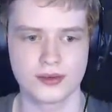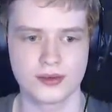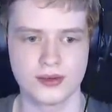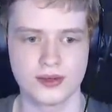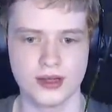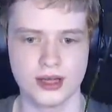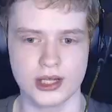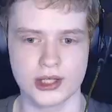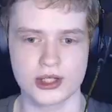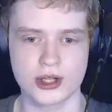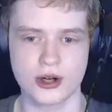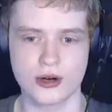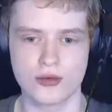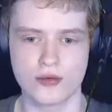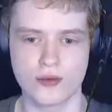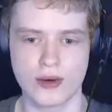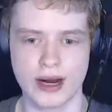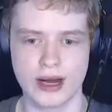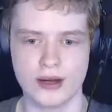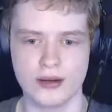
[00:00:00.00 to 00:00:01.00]
let's go
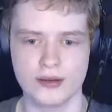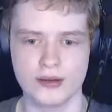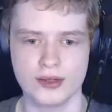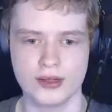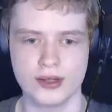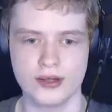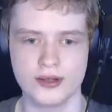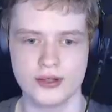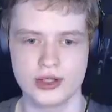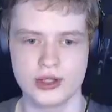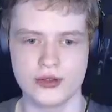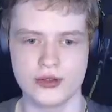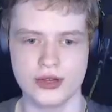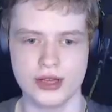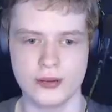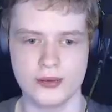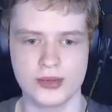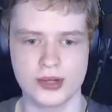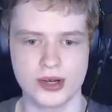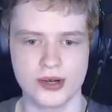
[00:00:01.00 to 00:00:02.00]
around to the
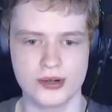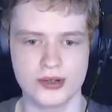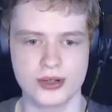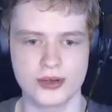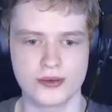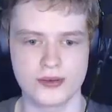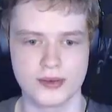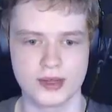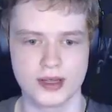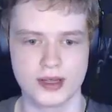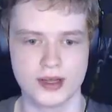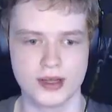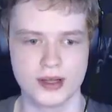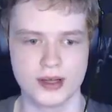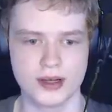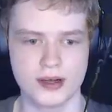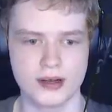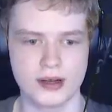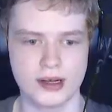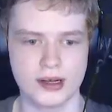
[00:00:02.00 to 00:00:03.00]
upstairs.
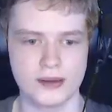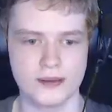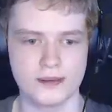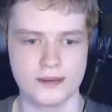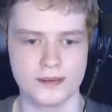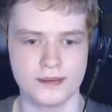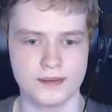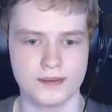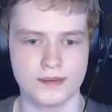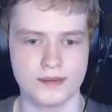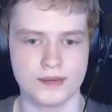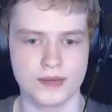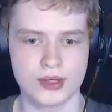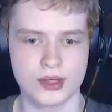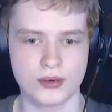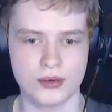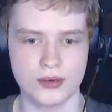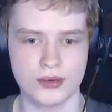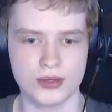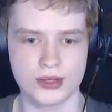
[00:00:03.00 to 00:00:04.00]
All right. So
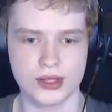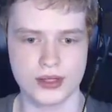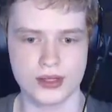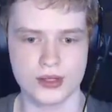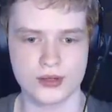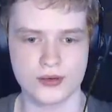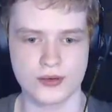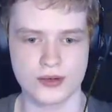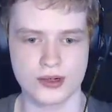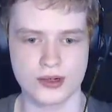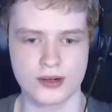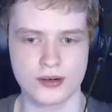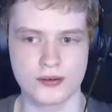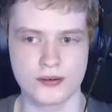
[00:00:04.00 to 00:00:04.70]
what was it? This corner?